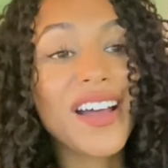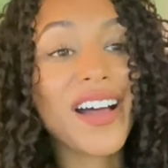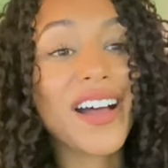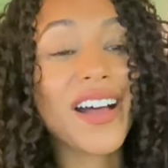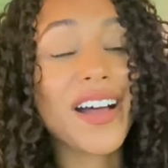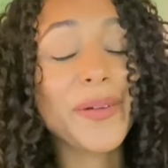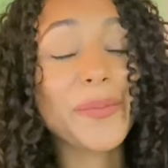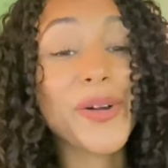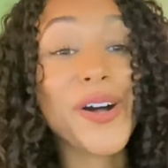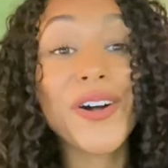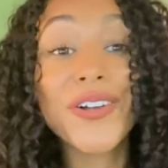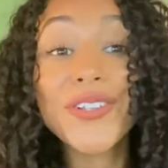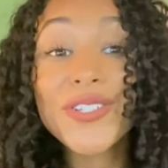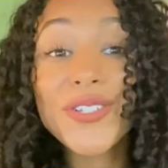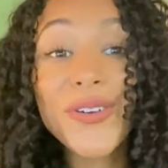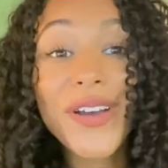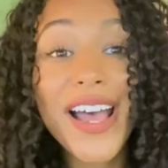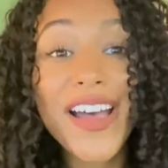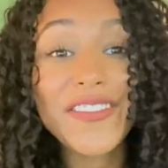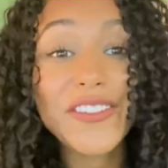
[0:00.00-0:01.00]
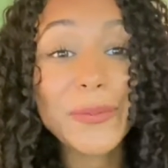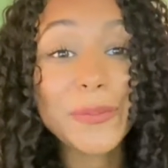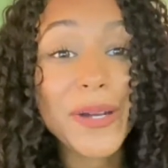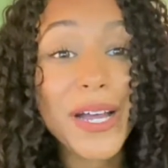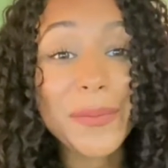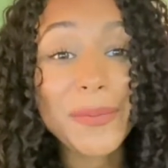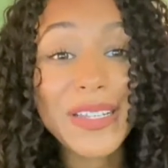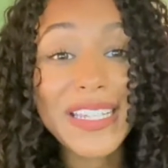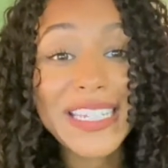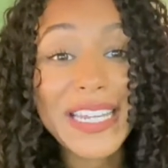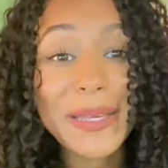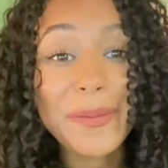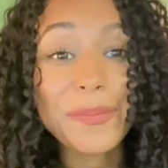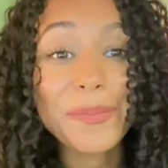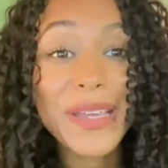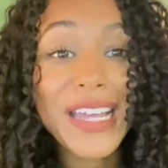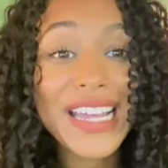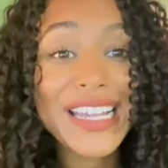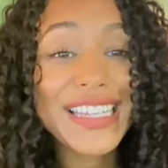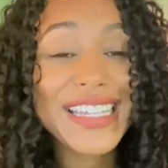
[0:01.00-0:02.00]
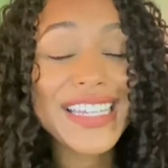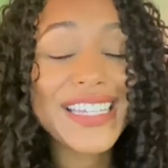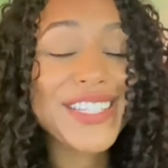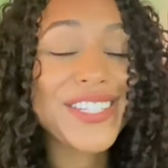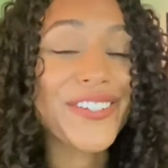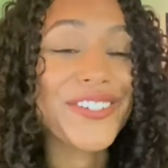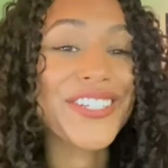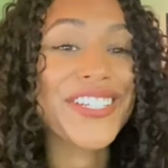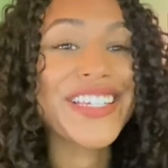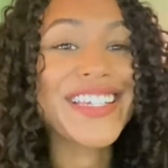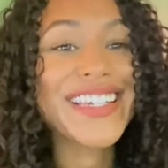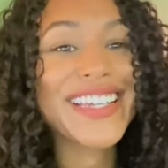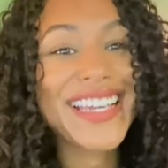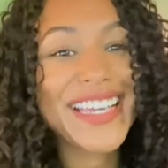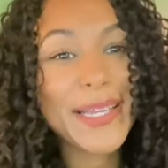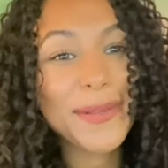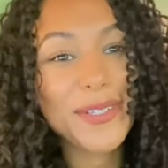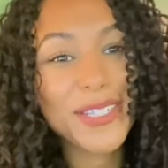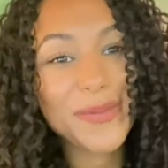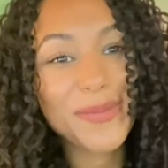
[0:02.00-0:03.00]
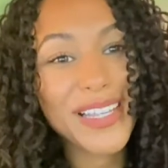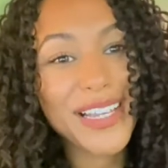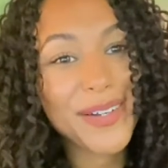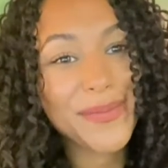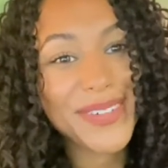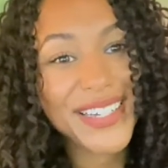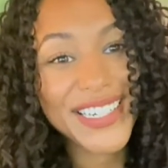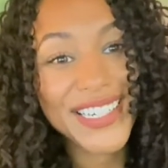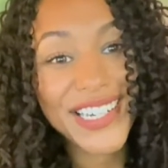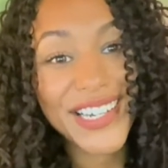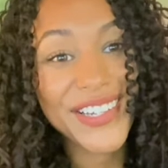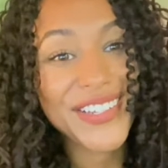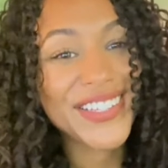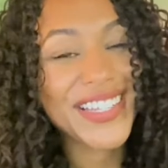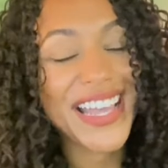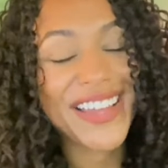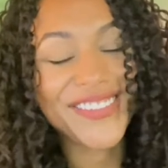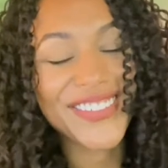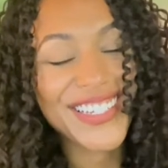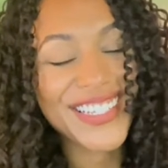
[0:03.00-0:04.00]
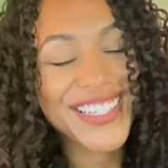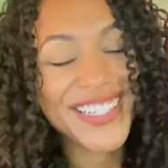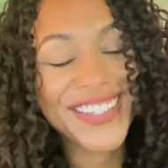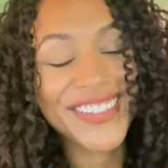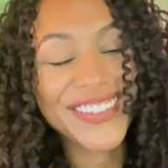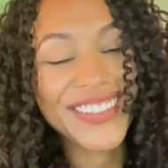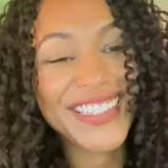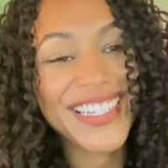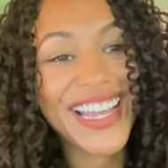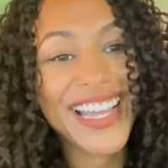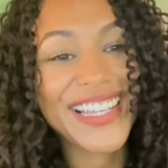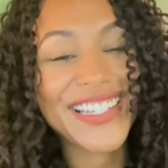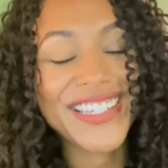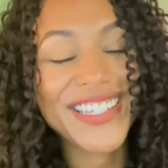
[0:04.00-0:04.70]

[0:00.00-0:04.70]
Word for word: Um, also, I have a puppy named Bailey, so she keeps me on my toes every single day.